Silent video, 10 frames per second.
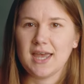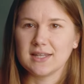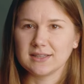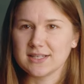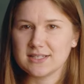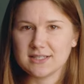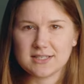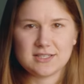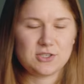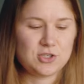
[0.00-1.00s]
and listen
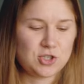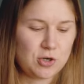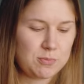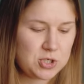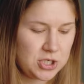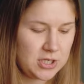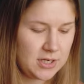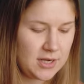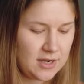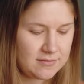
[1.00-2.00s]
to this
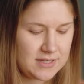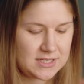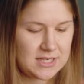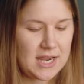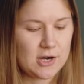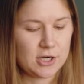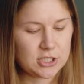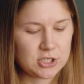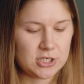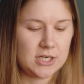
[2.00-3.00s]
description of his
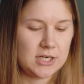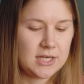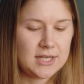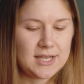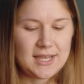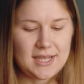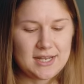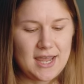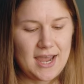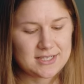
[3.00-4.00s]
character
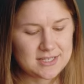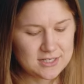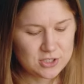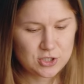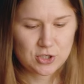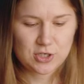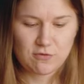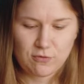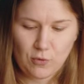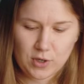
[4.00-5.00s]
in Exodus
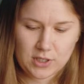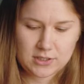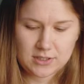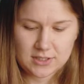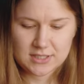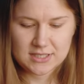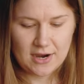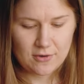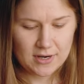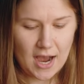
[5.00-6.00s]
34. This is
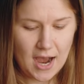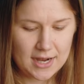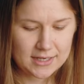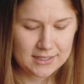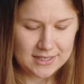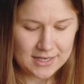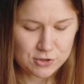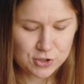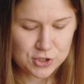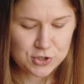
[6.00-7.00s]
how God
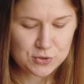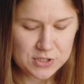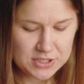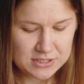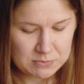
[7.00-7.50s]
introduces